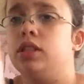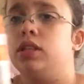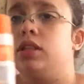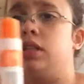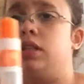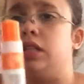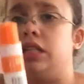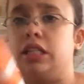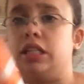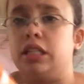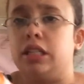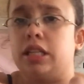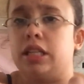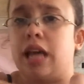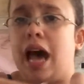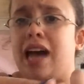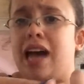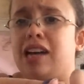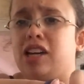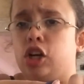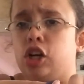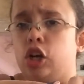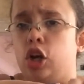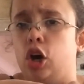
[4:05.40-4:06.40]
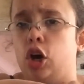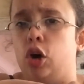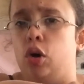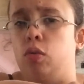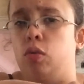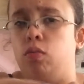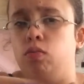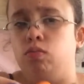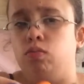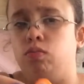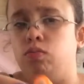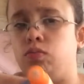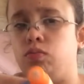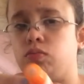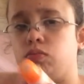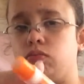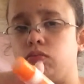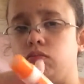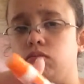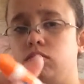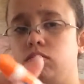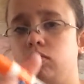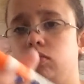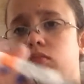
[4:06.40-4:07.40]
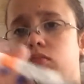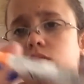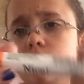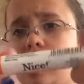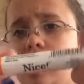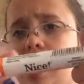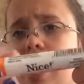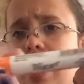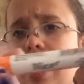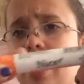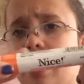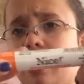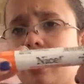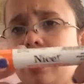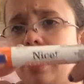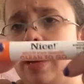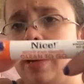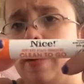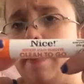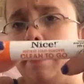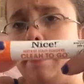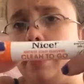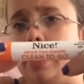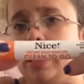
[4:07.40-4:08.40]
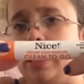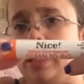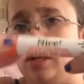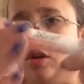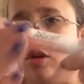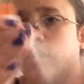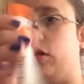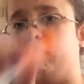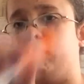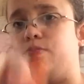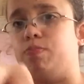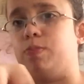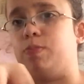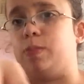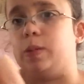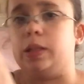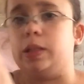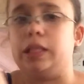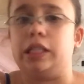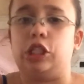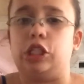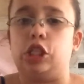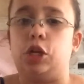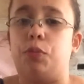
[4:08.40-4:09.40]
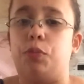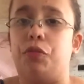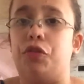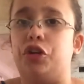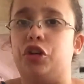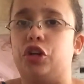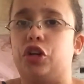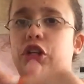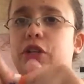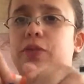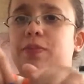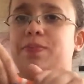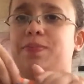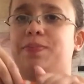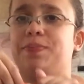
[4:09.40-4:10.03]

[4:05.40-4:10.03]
This Tide to Go kind of thing, but you know, the cheap version.